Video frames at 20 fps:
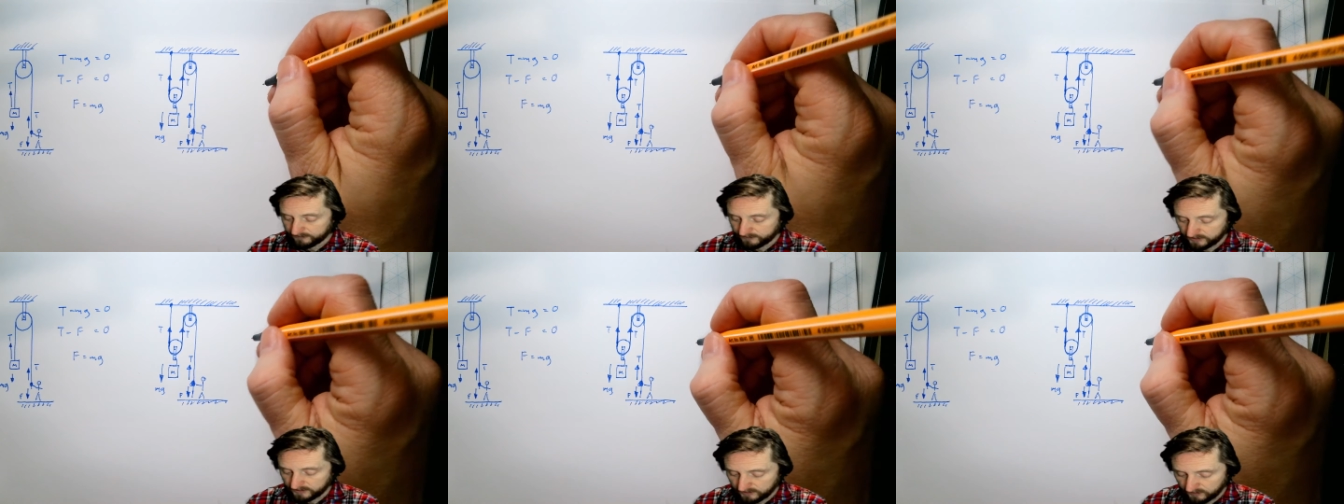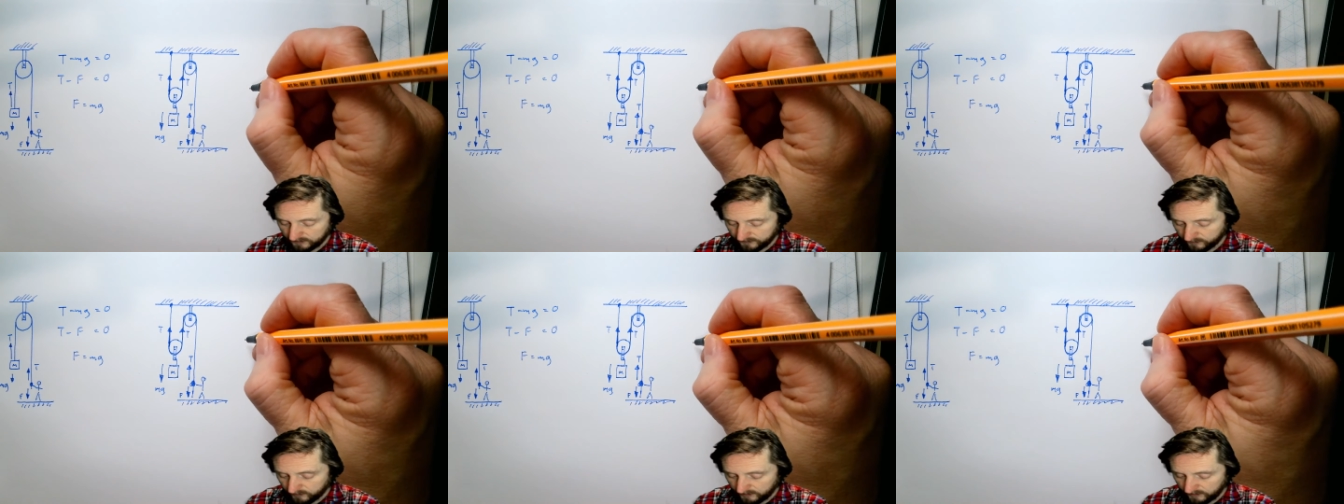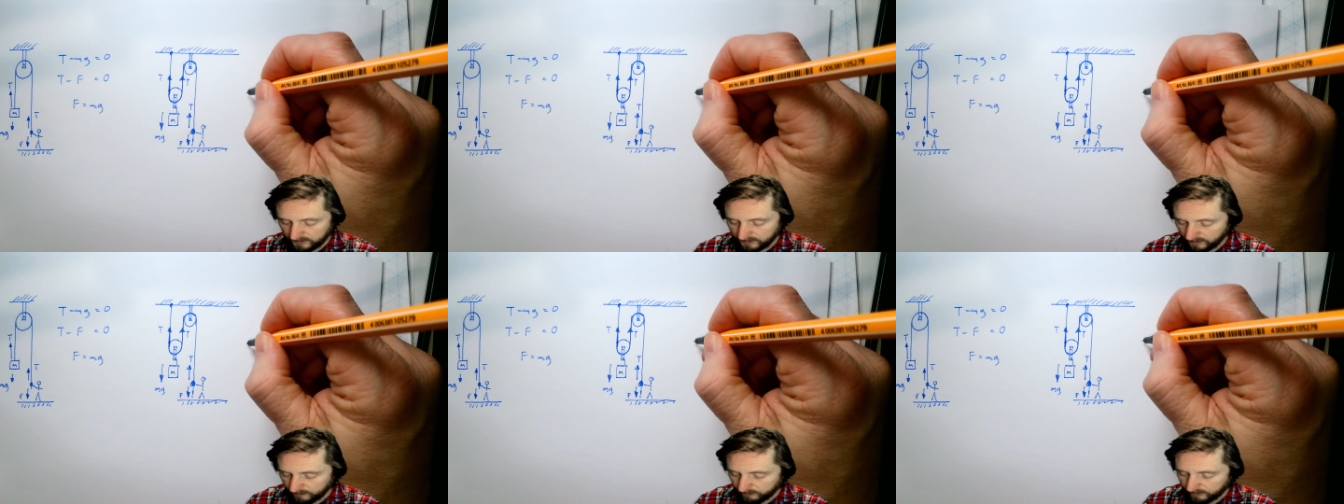But if
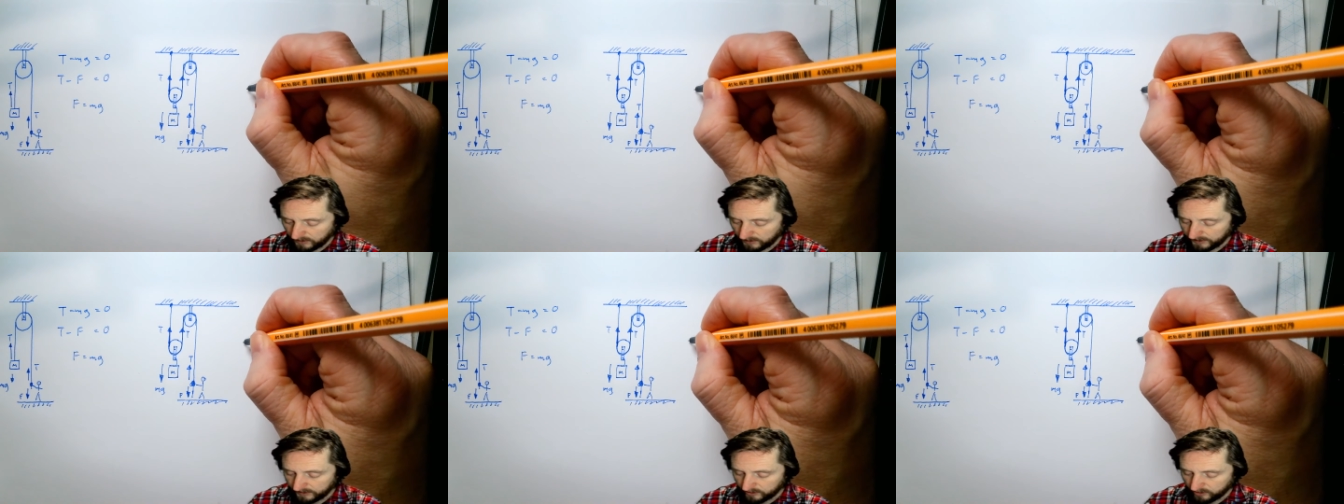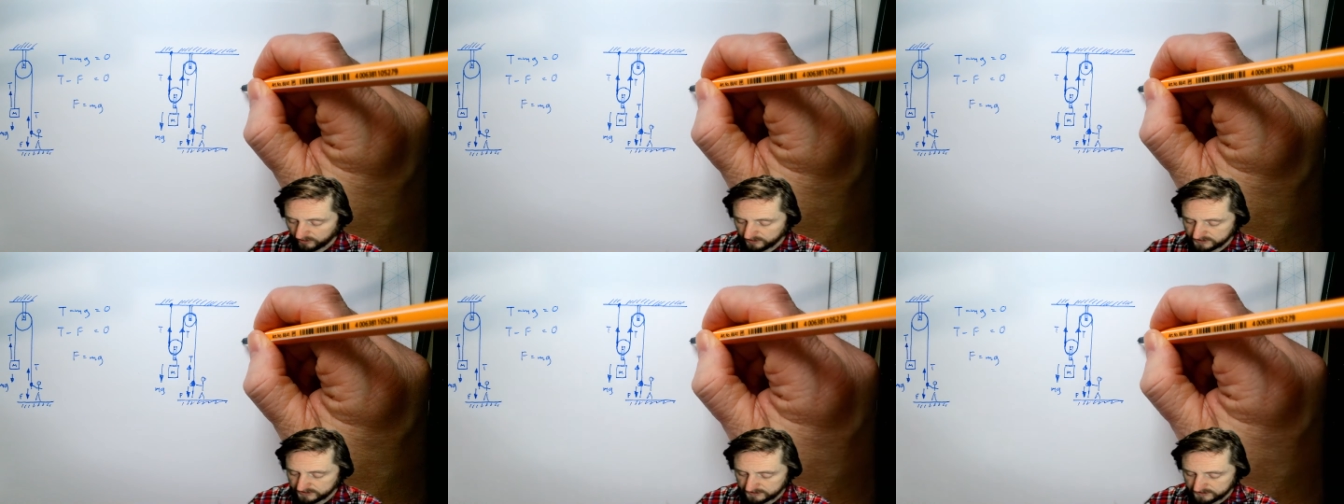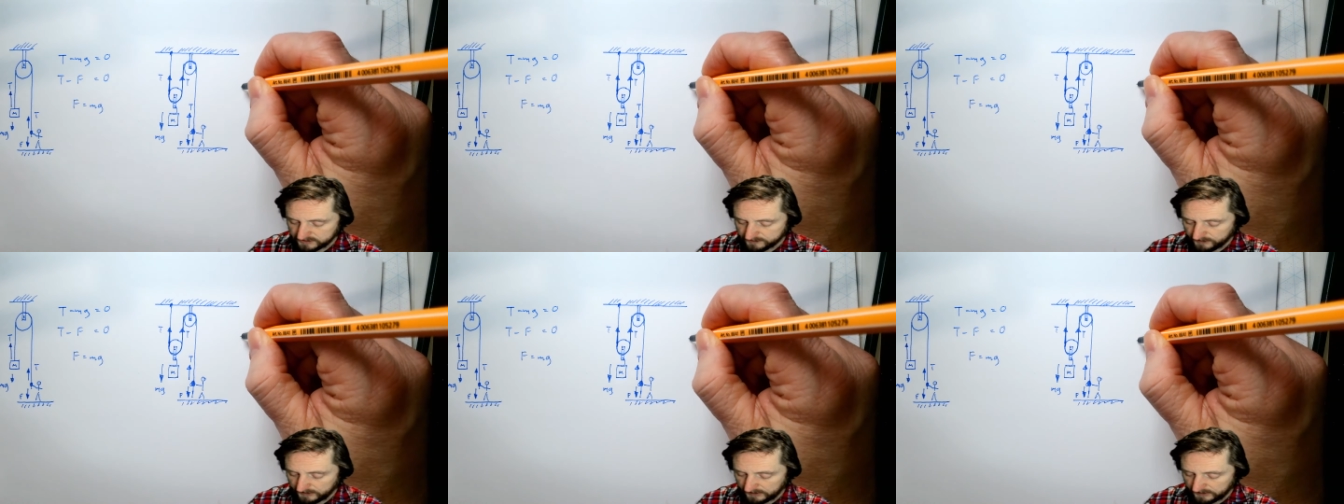we apply at constant
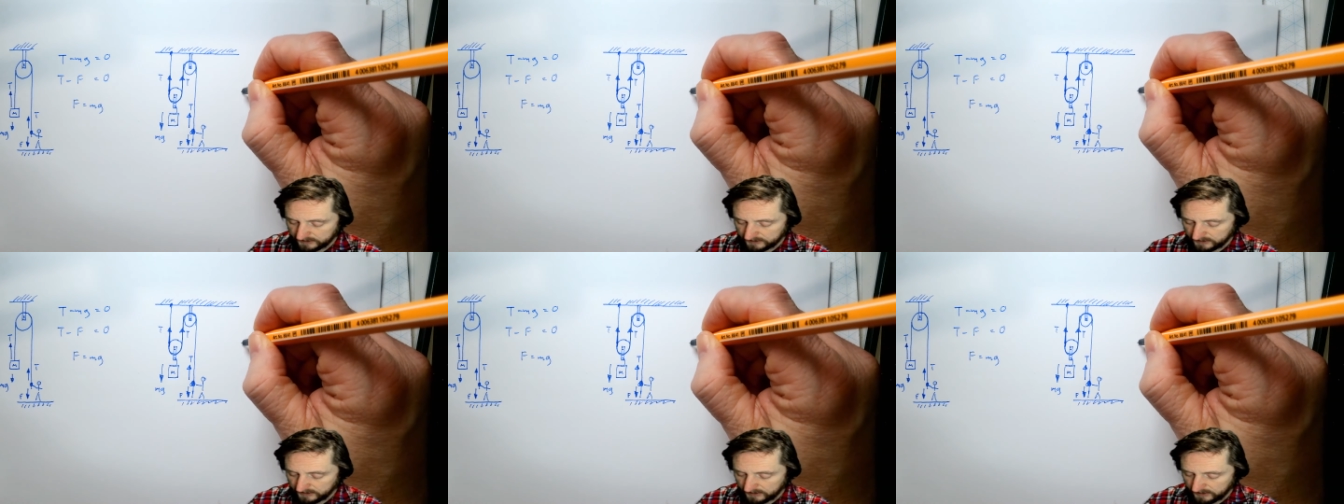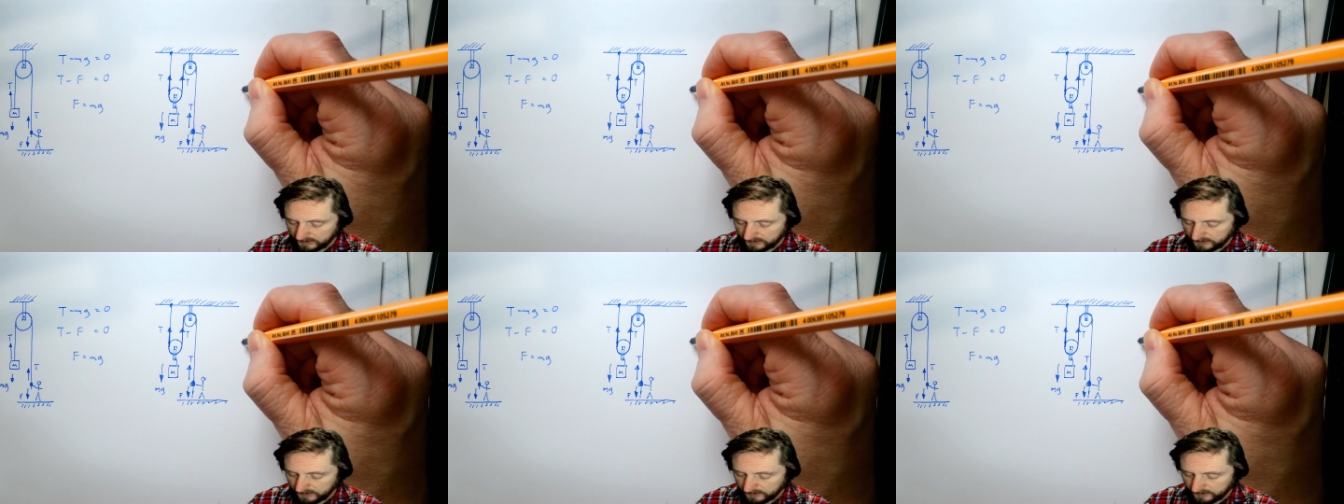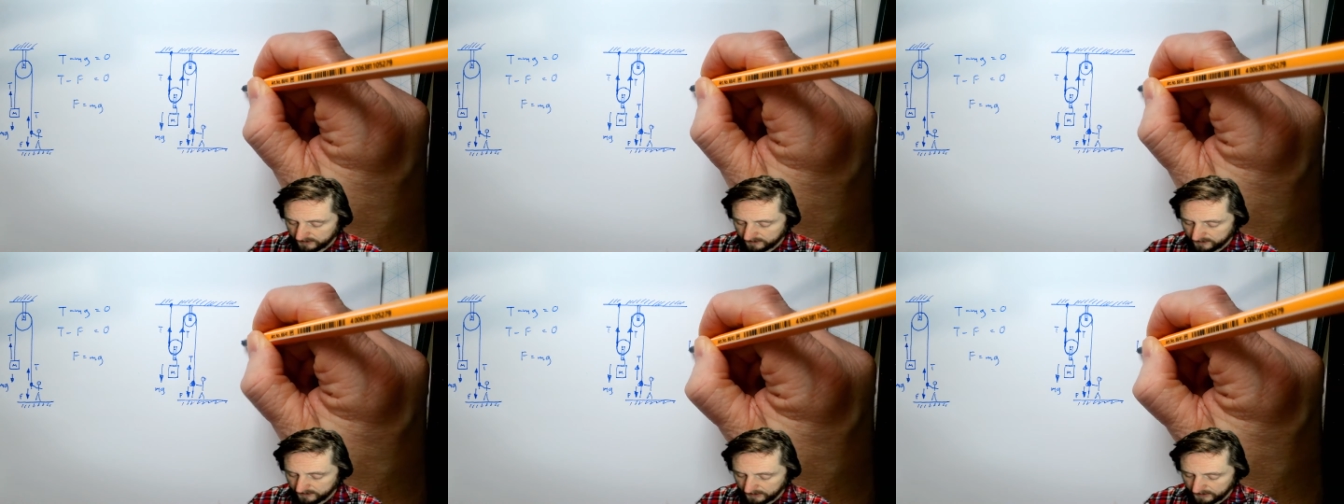speed,
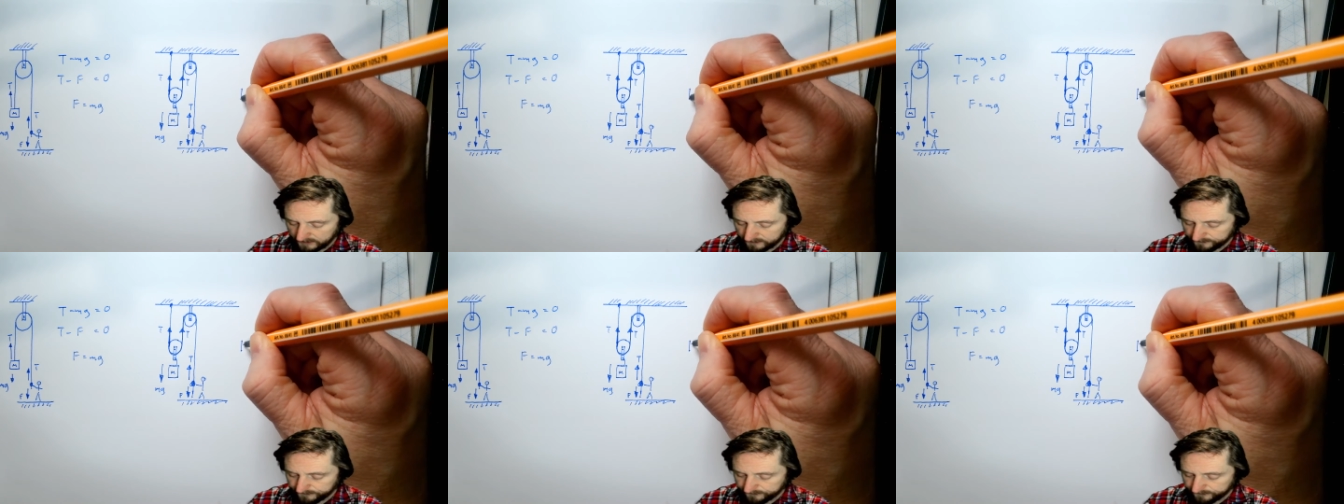then